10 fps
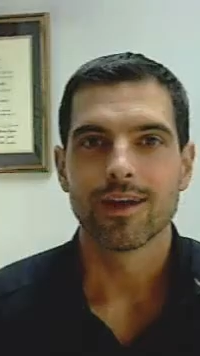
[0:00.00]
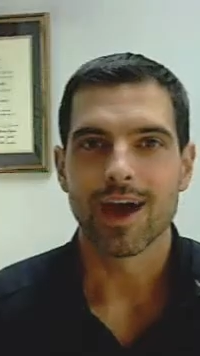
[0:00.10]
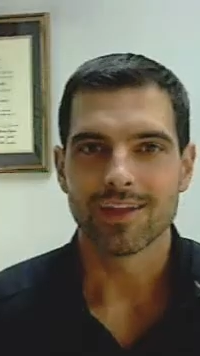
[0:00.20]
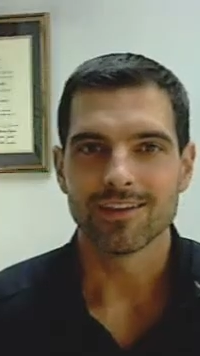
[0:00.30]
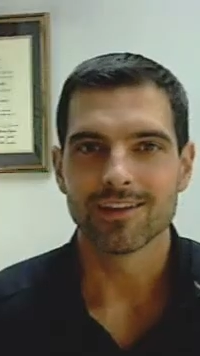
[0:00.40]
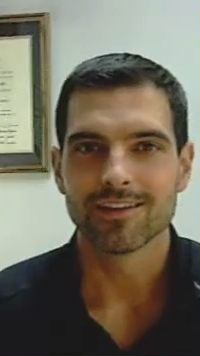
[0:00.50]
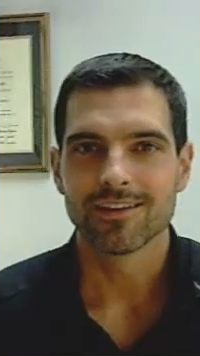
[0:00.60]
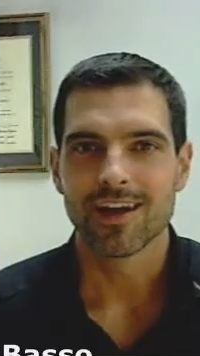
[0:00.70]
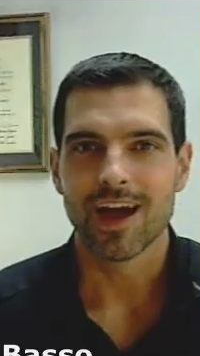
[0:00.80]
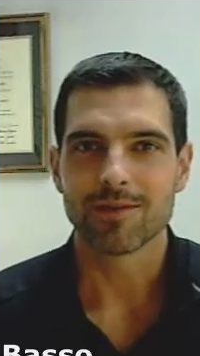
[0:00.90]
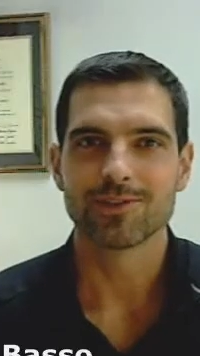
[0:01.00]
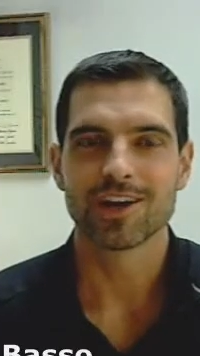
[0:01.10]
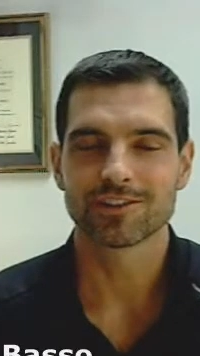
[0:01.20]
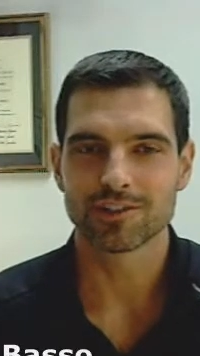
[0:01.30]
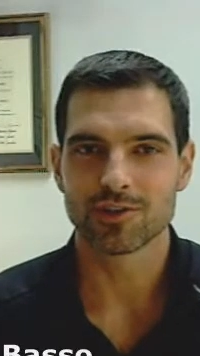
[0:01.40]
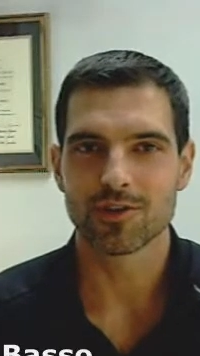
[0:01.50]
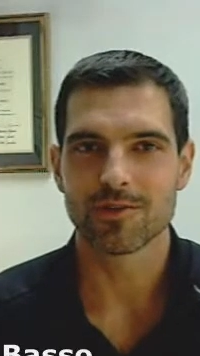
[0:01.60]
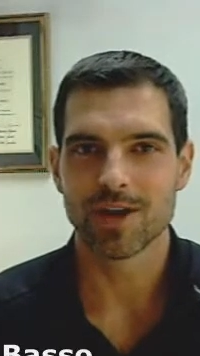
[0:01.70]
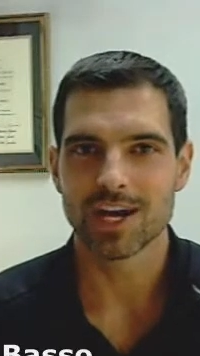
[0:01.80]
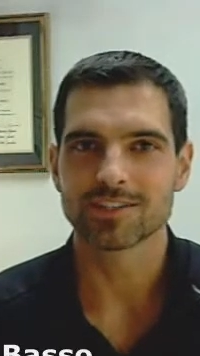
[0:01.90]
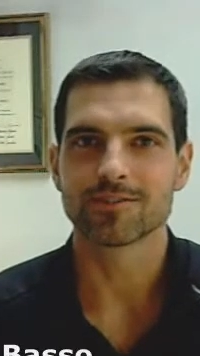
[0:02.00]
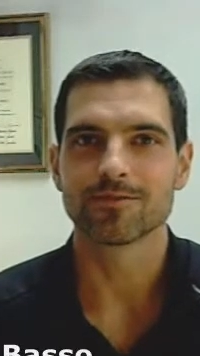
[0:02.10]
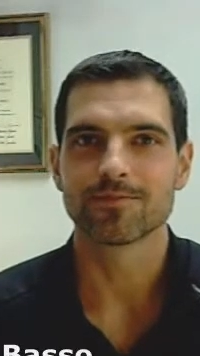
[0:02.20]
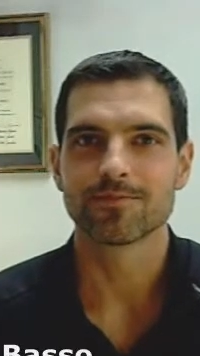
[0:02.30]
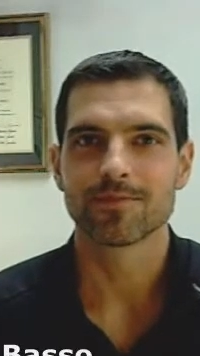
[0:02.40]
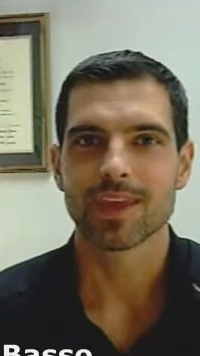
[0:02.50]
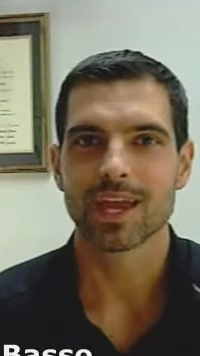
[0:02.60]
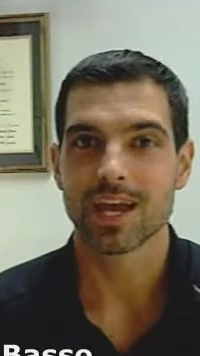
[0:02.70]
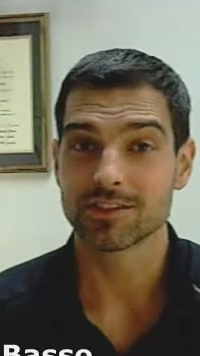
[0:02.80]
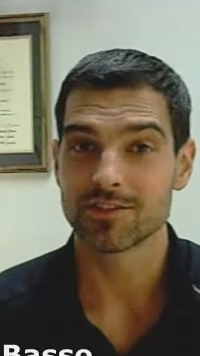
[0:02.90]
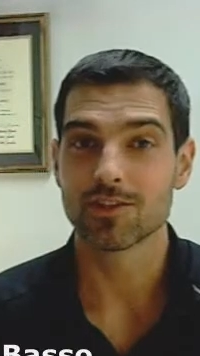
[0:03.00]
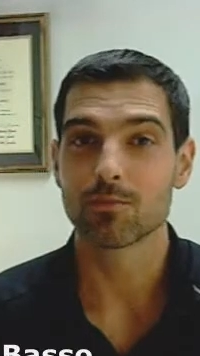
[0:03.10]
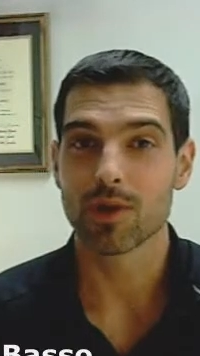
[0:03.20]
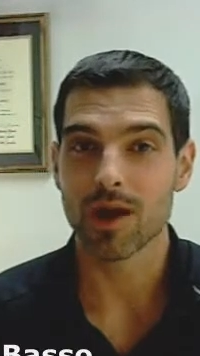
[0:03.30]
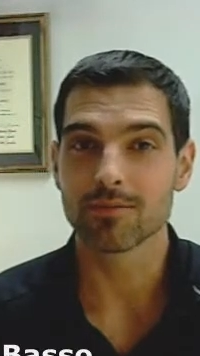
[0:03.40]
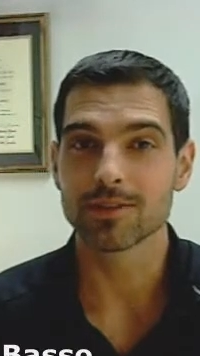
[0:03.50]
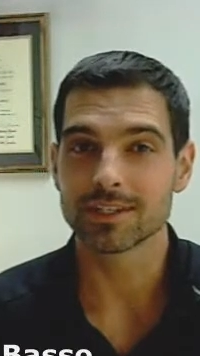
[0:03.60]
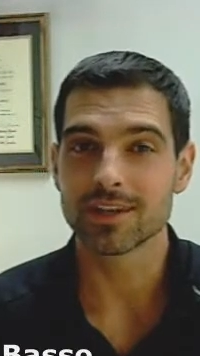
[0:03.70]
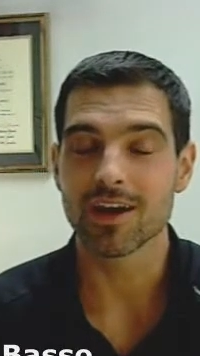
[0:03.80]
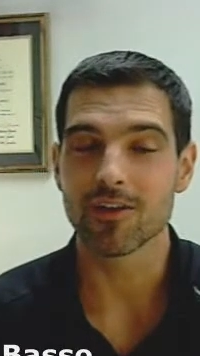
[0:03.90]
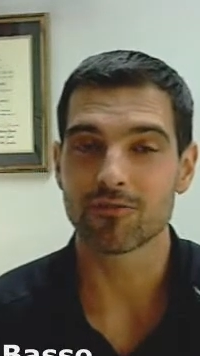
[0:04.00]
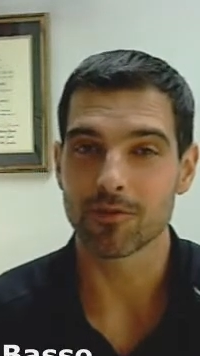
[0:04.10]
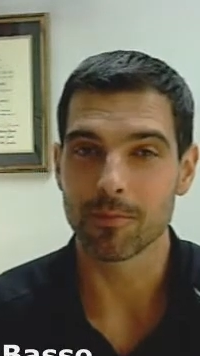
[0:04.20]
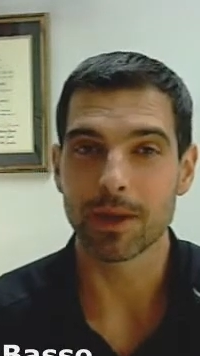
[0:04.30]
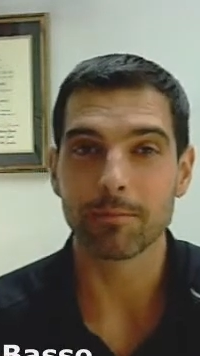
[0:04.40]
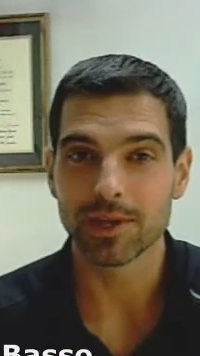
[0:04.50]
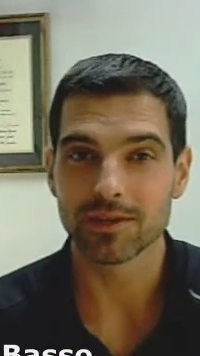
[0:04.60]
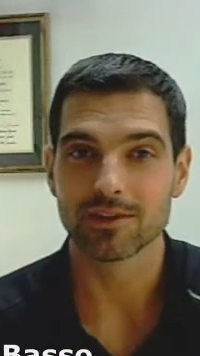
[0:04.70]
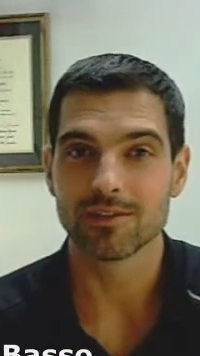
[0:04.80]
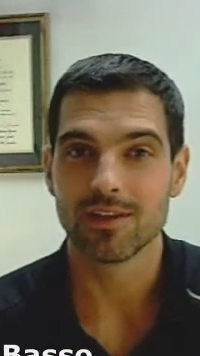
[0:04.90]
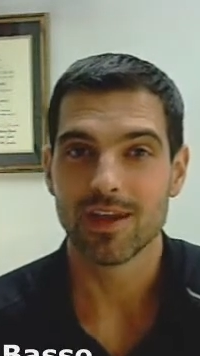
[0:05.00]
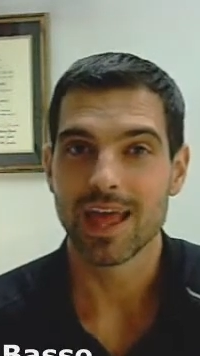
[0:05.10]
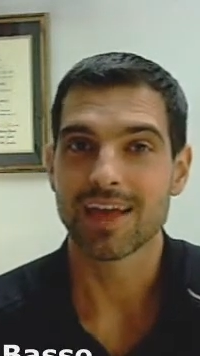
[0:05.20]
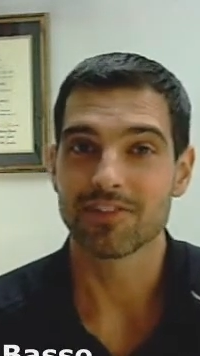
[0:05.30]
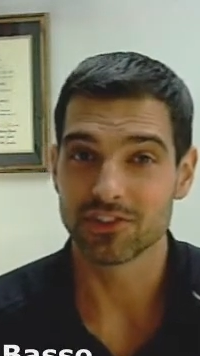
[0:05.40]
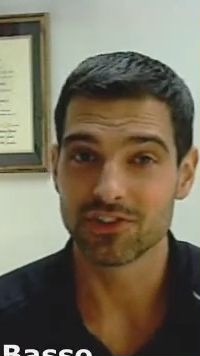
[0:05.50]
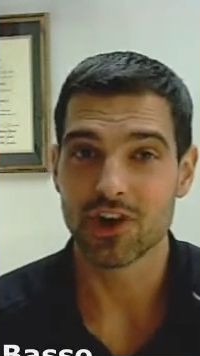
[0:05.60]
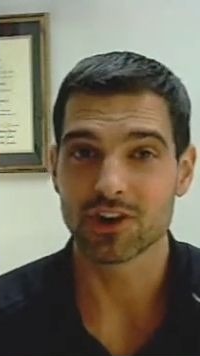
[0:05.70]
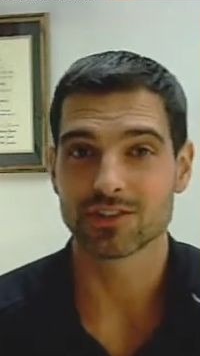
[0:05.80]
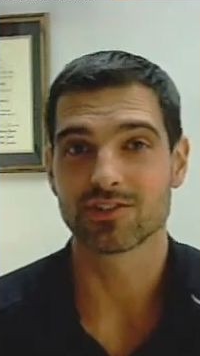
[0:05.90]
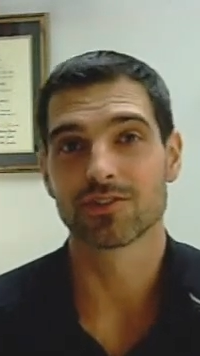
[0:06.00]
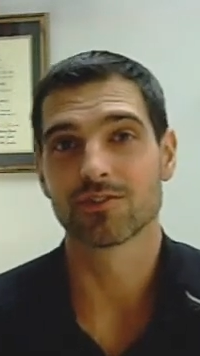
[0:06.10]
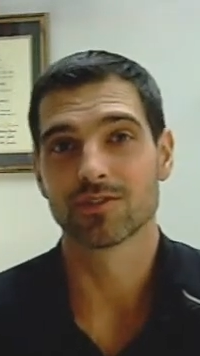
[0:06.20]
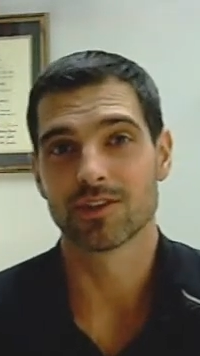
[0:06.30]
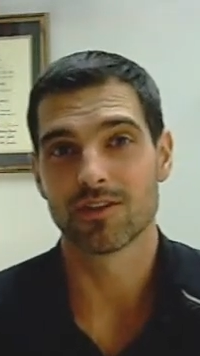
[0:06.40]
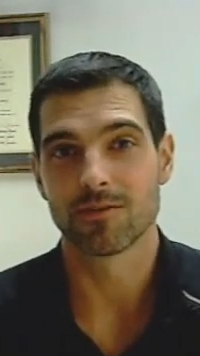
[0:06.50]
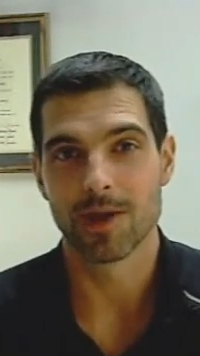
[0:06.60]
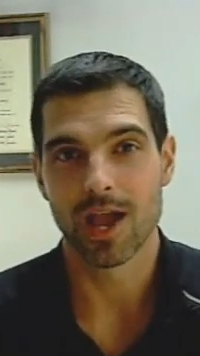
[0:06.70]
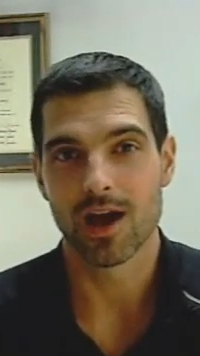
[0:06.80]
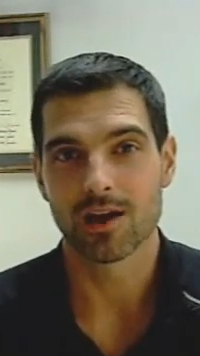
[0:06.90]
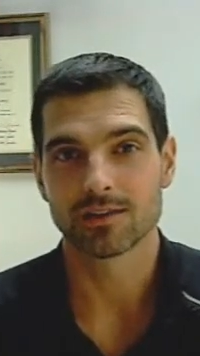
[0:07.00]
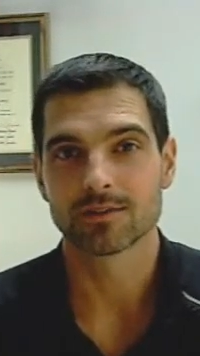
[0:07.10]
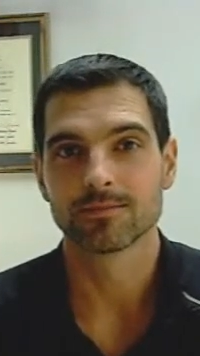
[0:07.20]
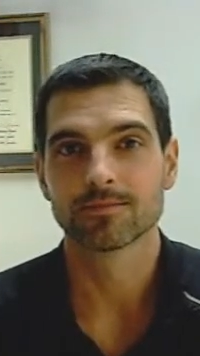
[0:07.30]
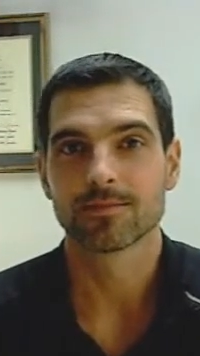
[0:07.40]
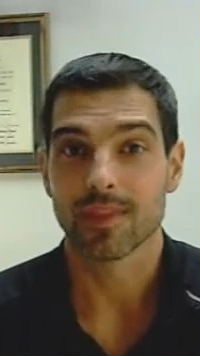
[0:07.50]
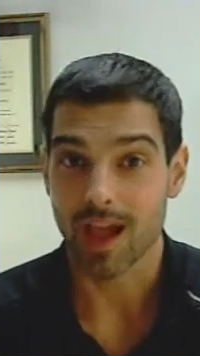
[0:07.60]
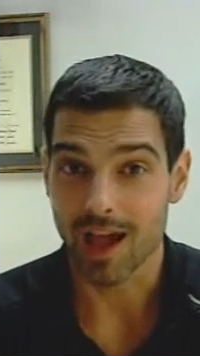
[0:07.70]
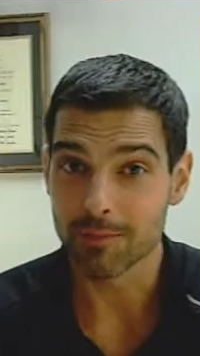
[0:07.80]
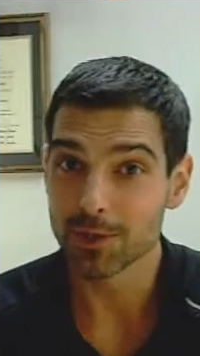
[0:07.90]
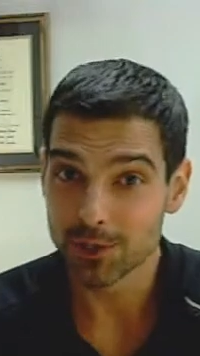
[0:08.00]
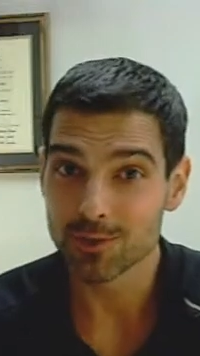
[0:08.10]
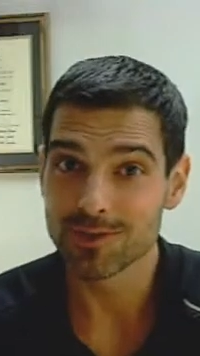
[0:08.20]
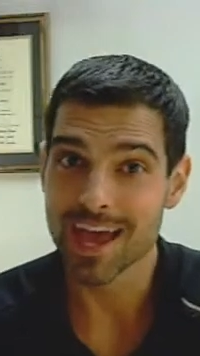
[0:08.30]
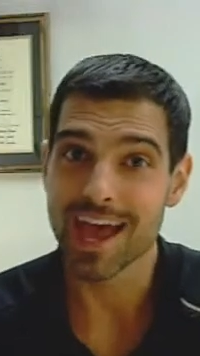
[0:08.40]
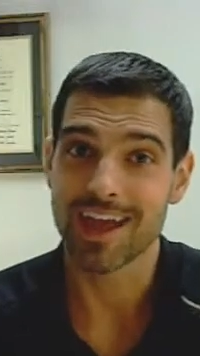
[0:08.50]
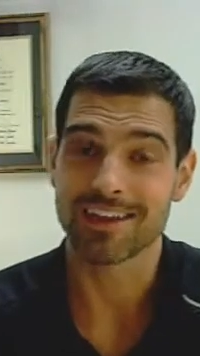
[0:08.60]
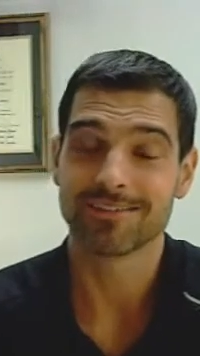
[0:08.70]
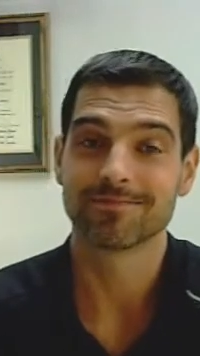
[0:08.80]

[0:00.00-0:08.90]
Hi there, I'm Dr. Jory Basso, and as you can probably tell from my beard and the dark circles under my eyes, I'm a new dad.